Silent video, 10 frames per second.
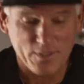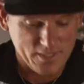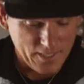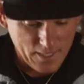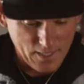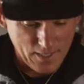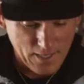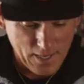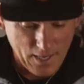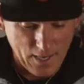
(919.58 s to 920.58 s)
what the
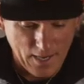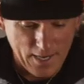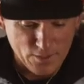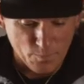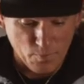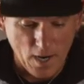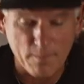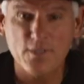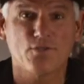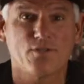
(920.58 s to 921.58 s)
angel
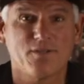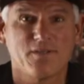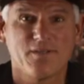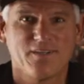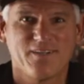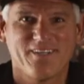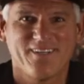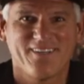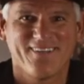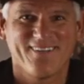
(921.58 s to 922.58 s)
promised?
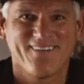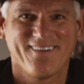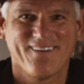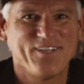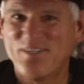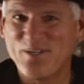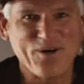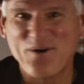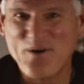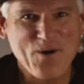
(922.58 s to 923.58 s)

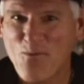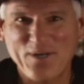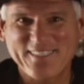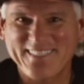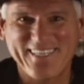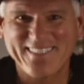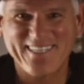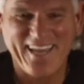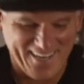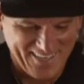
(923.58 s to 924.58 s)
No. What does he
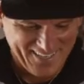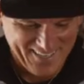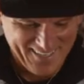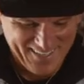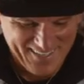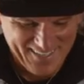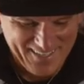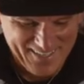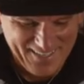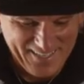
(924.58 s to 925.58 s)
say?
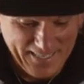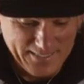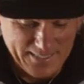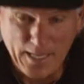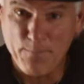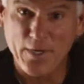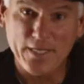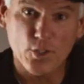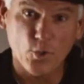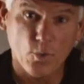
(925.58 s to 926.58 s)
He says, "I
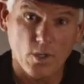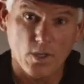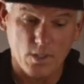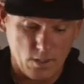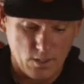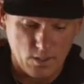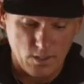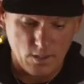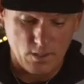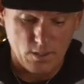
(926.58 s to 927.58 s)
bring you
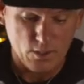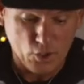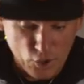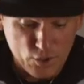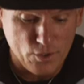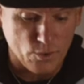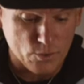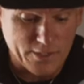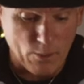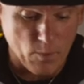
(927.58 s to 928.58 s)
good
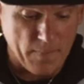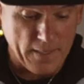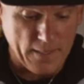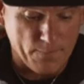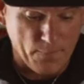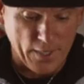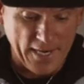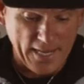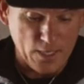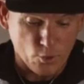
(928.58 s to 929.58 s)
news that will be,
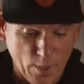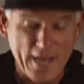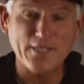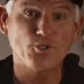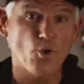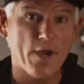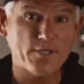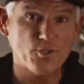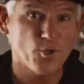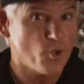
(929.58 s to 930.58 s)
bring great joy
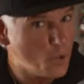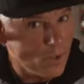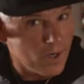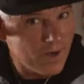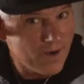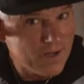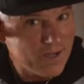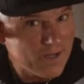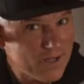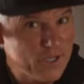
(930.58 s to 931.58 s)
to,
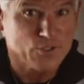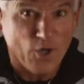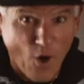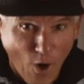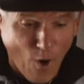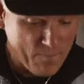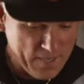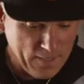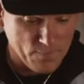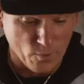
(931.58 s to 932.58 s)
to all
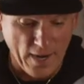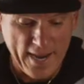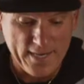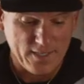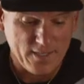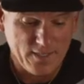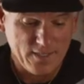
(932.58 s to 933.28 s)
people," right?